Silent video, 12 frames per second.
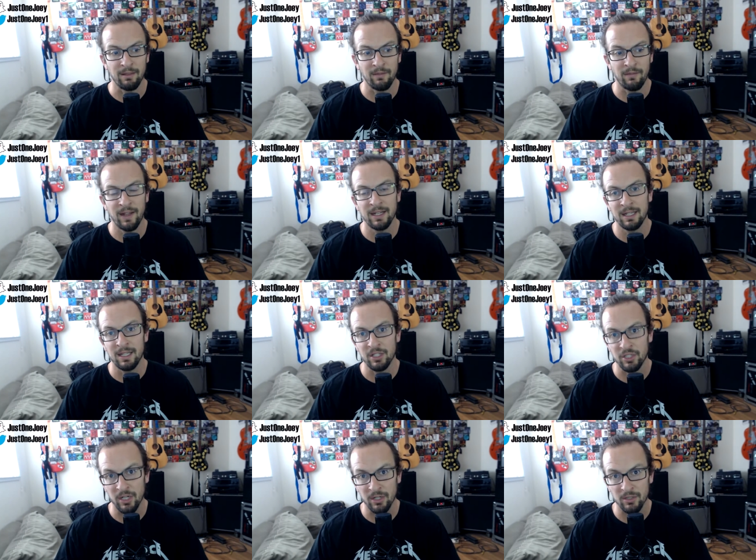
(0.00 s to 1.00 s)
the fact that they
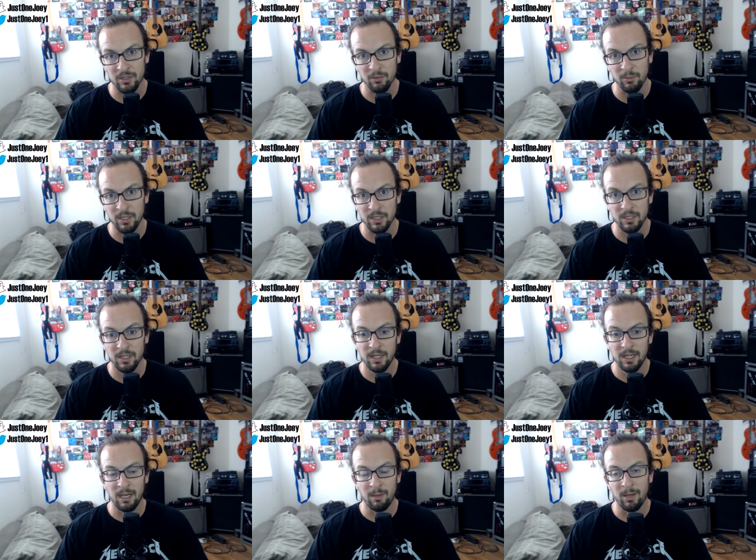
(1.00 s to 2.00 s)
share so much
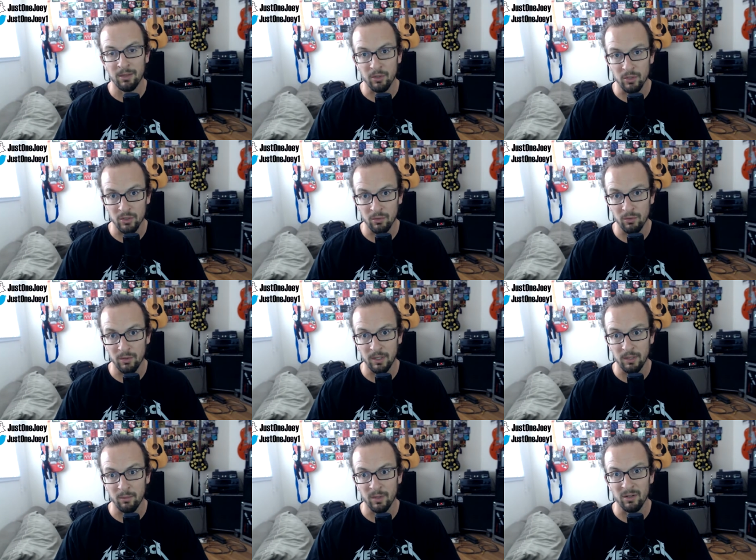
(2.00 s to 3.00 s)
about their
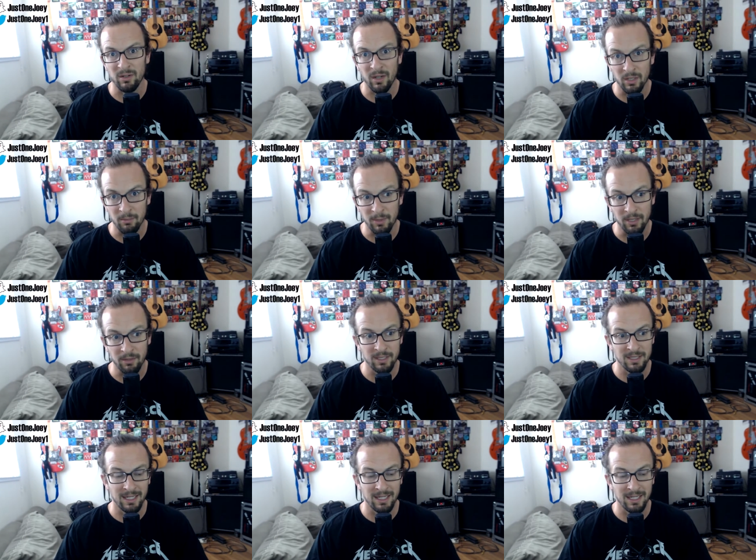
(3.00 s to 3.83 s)
story with their documentaries,